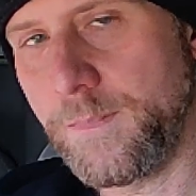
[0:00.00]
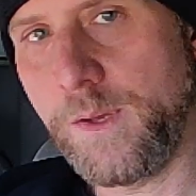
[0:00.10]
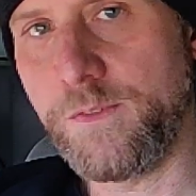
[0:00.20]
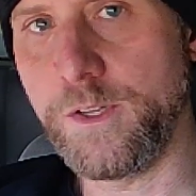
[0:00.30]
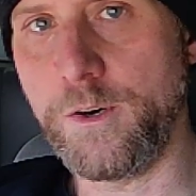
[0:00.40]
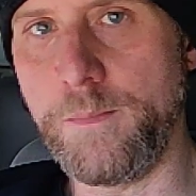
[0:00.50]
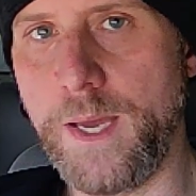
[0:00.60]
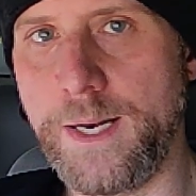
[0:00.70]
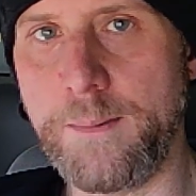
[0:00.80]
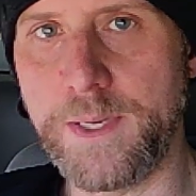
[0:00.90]
even though it
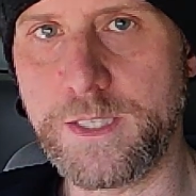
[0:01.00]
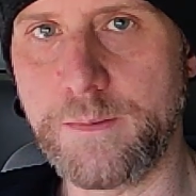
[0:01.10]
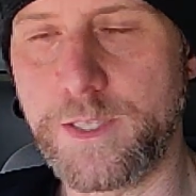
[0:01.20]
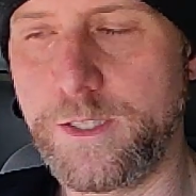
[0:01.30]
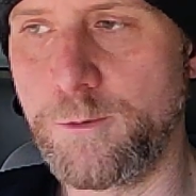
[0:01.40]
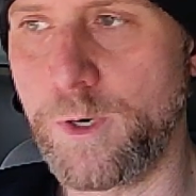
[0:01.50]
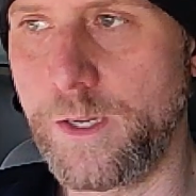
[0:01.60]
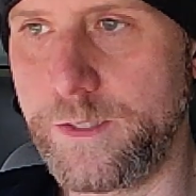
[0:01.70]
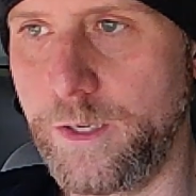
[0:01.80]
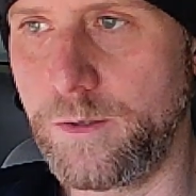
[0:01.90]
may not be something you want
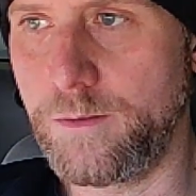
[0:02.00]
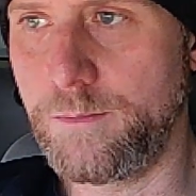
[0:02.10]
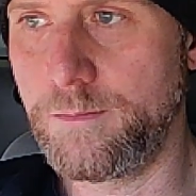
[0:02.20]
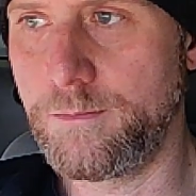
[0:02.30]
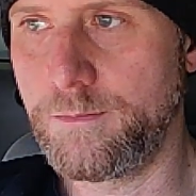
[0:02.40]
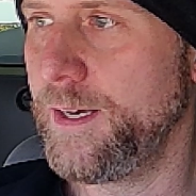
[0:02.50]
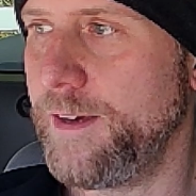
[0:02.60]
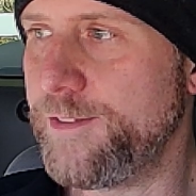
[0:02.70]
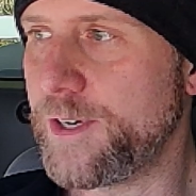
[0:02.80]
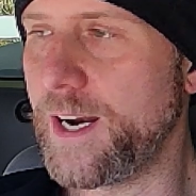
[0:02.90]
to do.
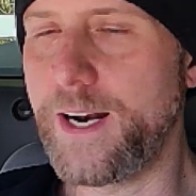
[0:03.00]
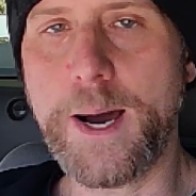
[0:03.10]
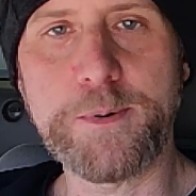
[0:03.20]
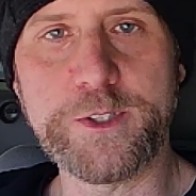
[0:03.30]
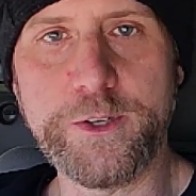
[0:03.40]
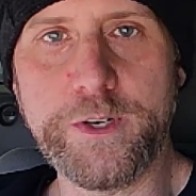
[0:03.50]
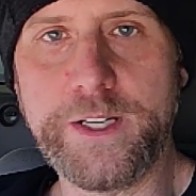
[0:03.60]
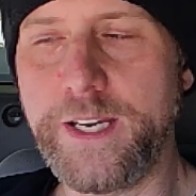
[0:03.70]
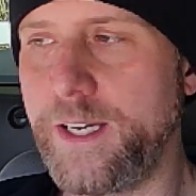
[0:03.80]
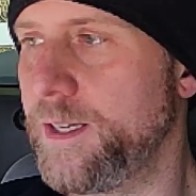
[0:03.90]
If you got an
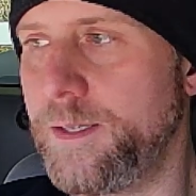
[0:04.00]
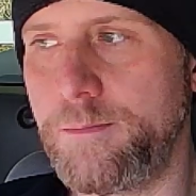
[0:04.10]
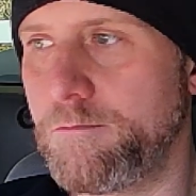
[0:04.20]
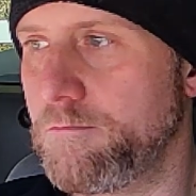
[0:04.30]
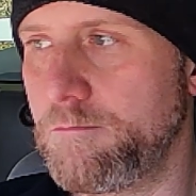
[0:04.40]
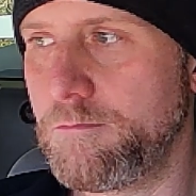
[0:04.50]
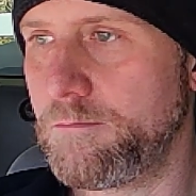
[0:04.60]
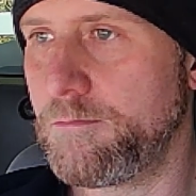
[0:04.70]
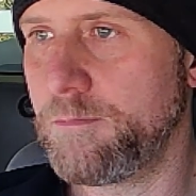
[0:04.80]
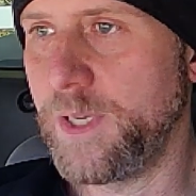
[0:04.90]
opportunity and,
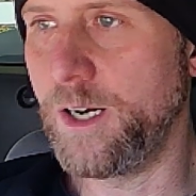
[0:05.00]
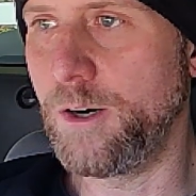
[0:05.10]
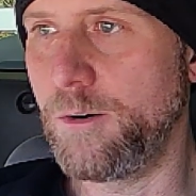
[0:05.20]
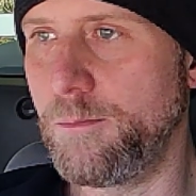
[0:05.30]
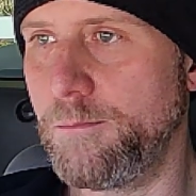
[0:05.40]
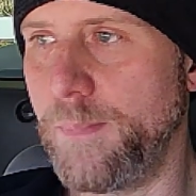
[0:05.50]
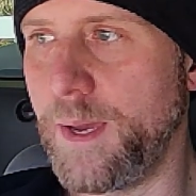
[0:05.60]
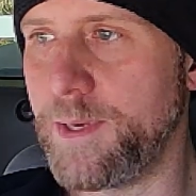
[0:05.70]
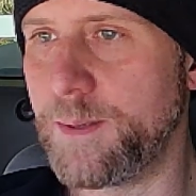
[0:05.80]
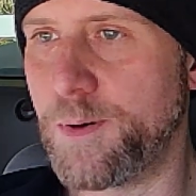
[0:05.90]

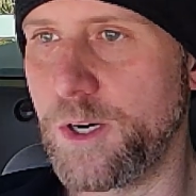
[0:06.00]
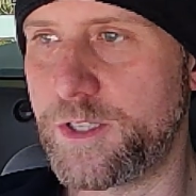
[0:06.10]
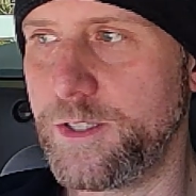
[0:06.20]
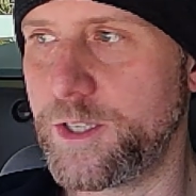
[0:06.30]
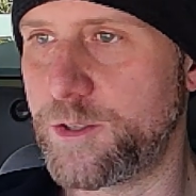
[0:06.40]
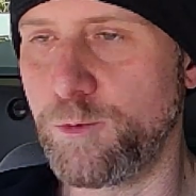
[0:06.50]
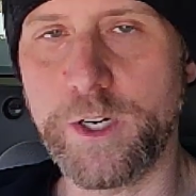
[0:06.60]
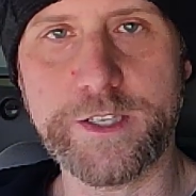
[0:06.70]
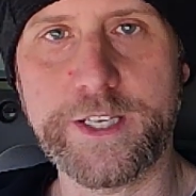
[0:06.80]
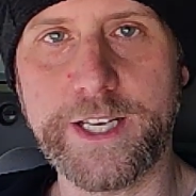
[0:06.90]
maybe the person just
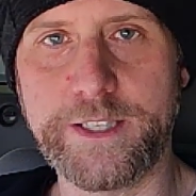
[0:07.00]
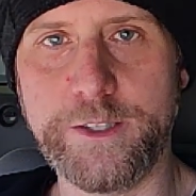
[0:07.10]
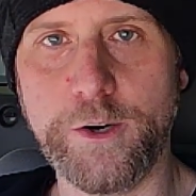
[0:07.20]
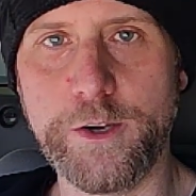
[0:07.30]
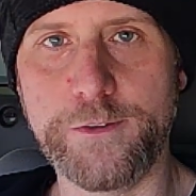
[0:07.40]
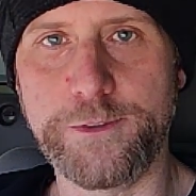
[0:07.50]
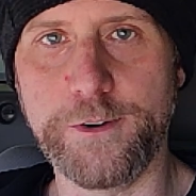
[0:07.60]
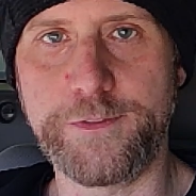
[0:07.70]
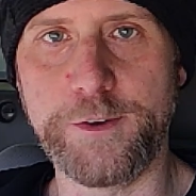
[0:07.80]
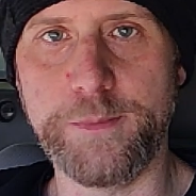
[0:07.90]
wants to get to know you for
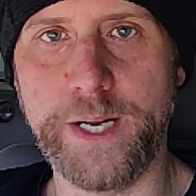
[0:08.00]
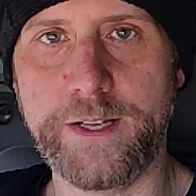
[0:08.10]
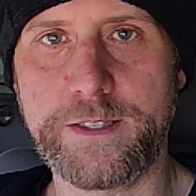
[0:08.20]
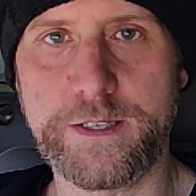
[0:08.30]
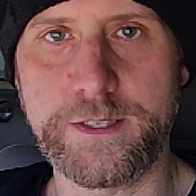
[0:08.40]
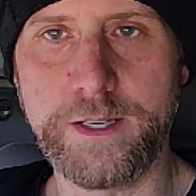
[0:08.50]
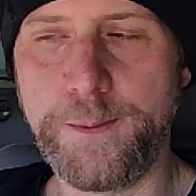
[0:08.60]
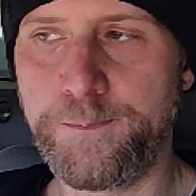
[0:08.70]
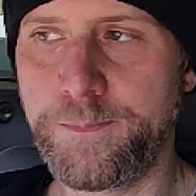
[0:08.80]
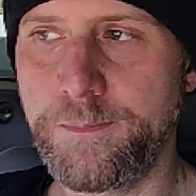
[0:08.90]
a few minutes,
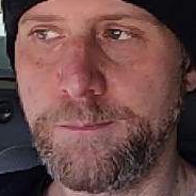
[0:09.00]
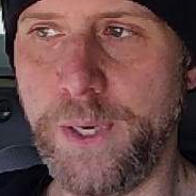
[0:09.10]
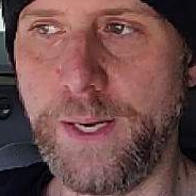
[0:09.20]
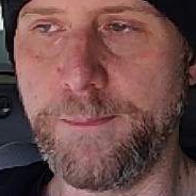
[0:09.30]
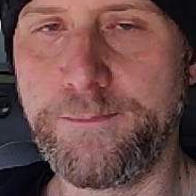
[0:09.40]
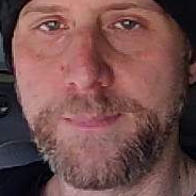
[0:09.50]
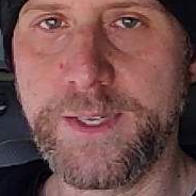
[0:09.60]
but,